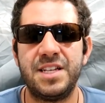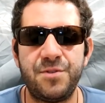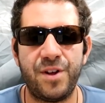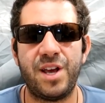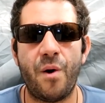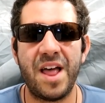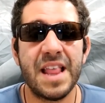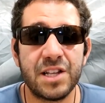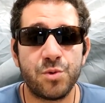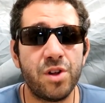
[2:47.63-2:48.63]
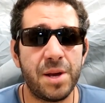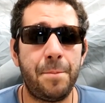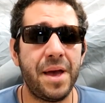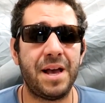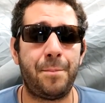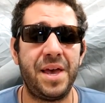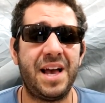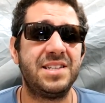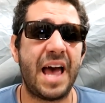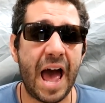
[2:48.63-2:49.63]
this video. And that's really big
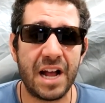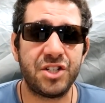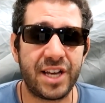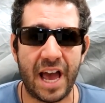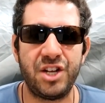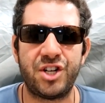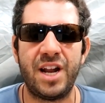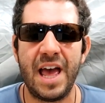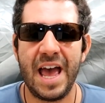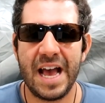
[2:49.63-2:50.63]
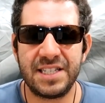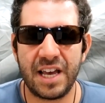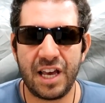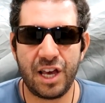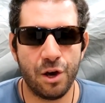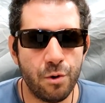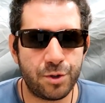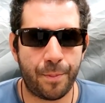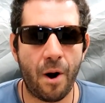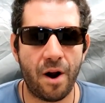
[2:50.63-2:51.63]
because education is a
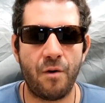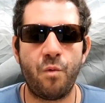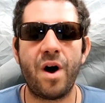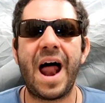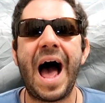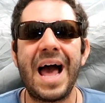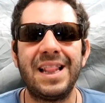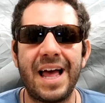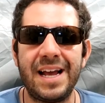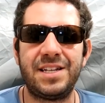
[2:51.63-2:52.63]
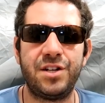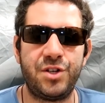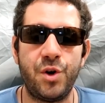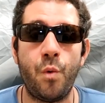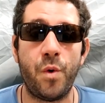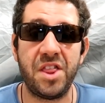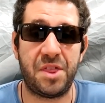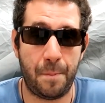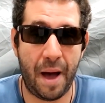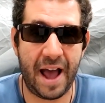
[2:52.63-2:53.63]
huge part of what I like to do
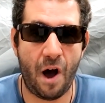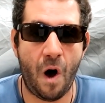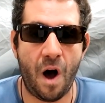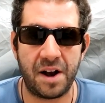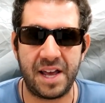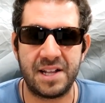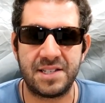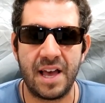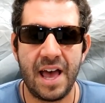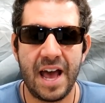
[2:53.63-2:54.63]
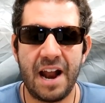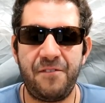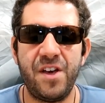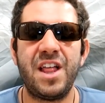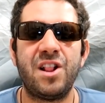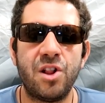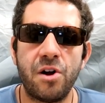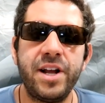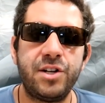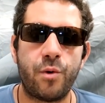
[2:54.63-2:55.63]
with my audience. And I feel that
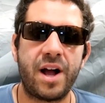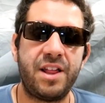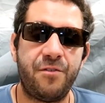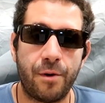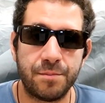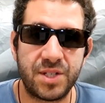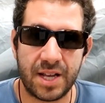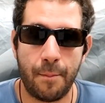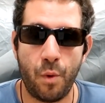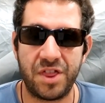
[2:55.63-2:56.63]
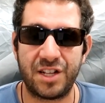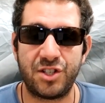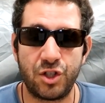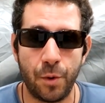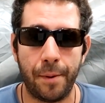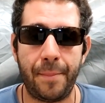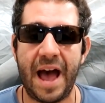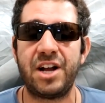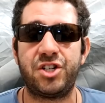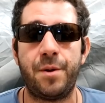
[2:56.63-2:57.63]
learning directly from someone that's super
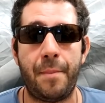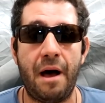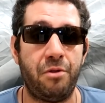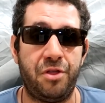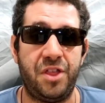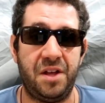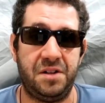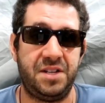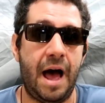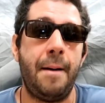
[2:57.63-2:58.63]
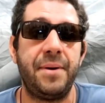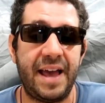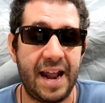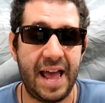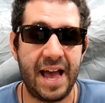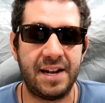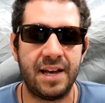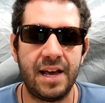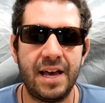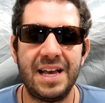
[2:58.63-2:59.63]
passionate about the topic at hand
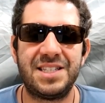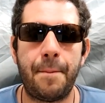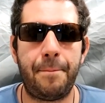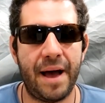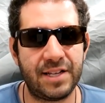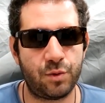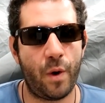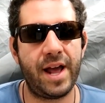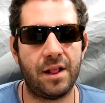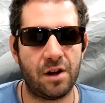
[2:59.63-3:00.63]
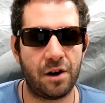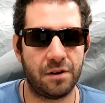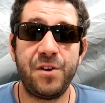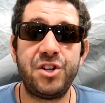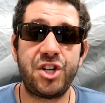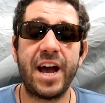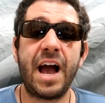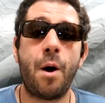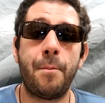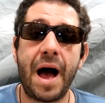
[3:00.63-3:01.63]
is the best way to learn. If you check
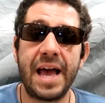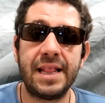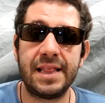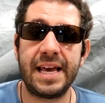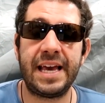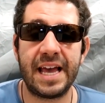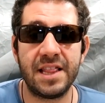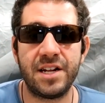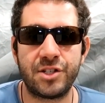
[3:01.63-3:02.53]
out my link in the